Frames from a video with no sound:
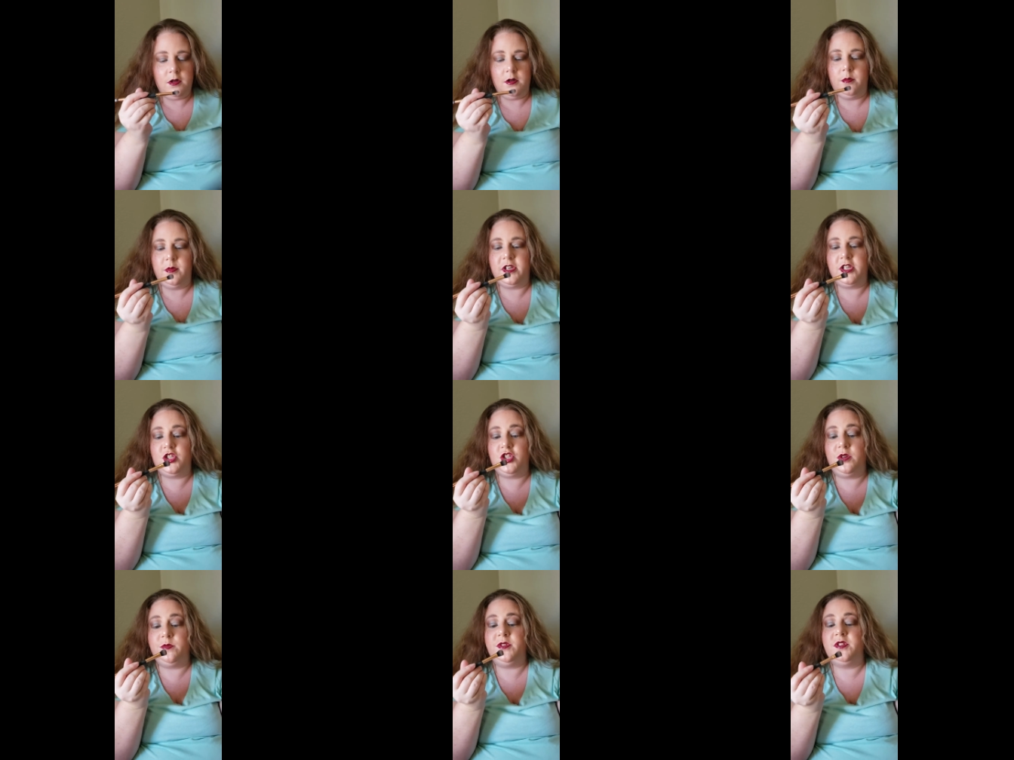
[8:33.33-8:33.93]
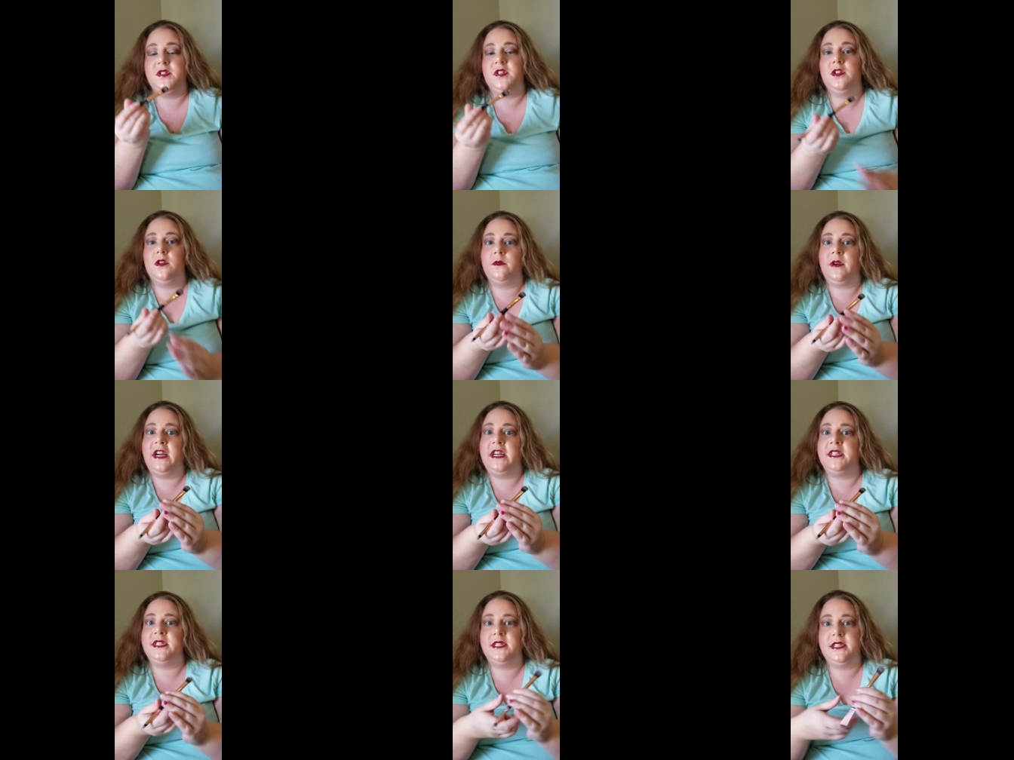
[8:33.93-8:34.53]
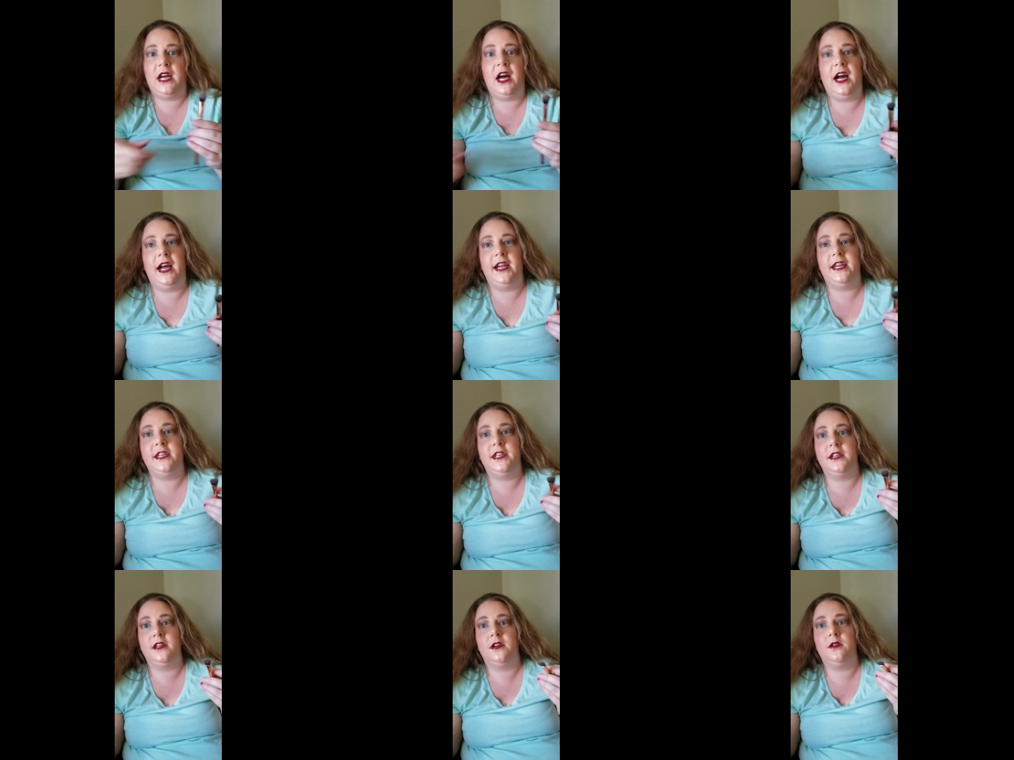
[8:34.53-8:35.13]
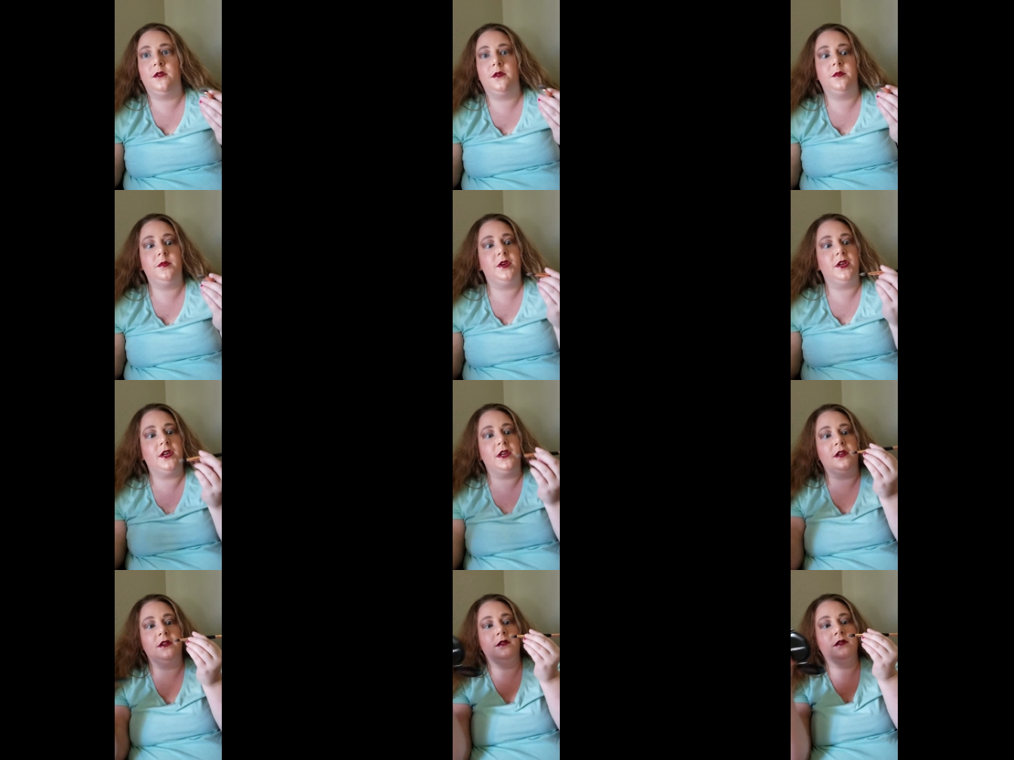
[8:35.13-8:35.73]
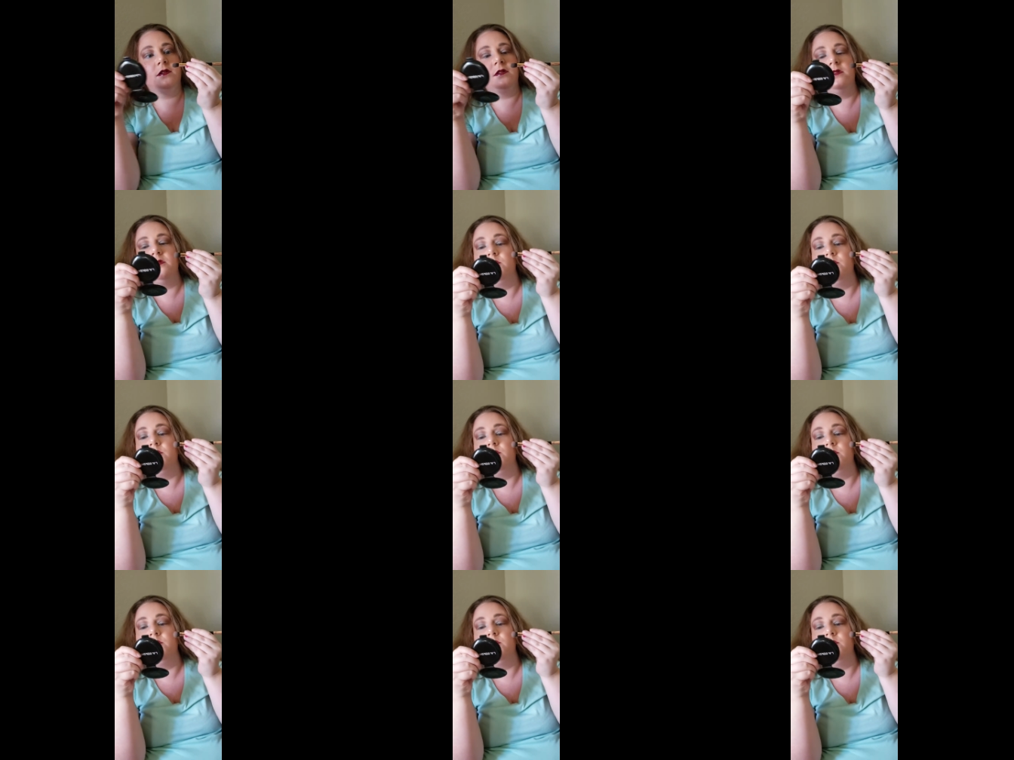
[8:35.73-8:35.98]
Make sure I'm using the right side, you know what I mean?